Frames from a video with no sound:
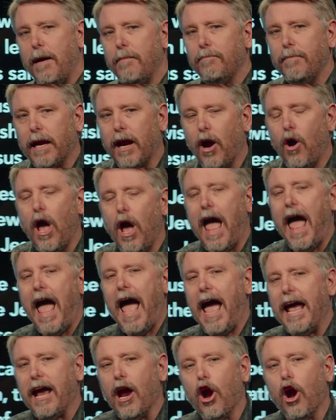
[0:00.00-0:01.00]
up and they go,
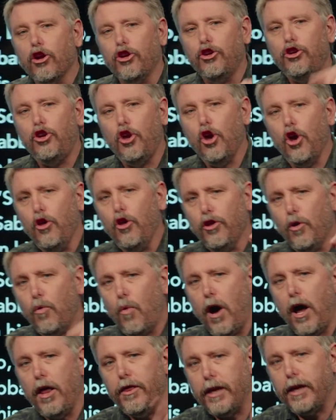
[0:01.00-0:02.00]
hey, are you the
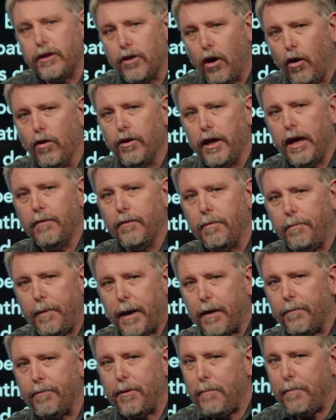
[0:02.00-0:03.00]
one that told him to
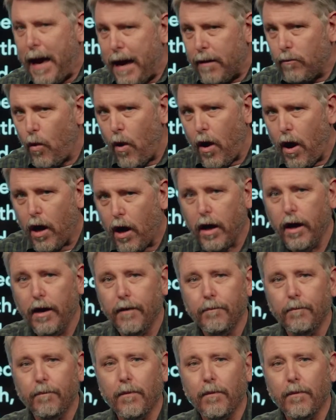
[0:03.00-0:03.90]
pick up the mat and walk?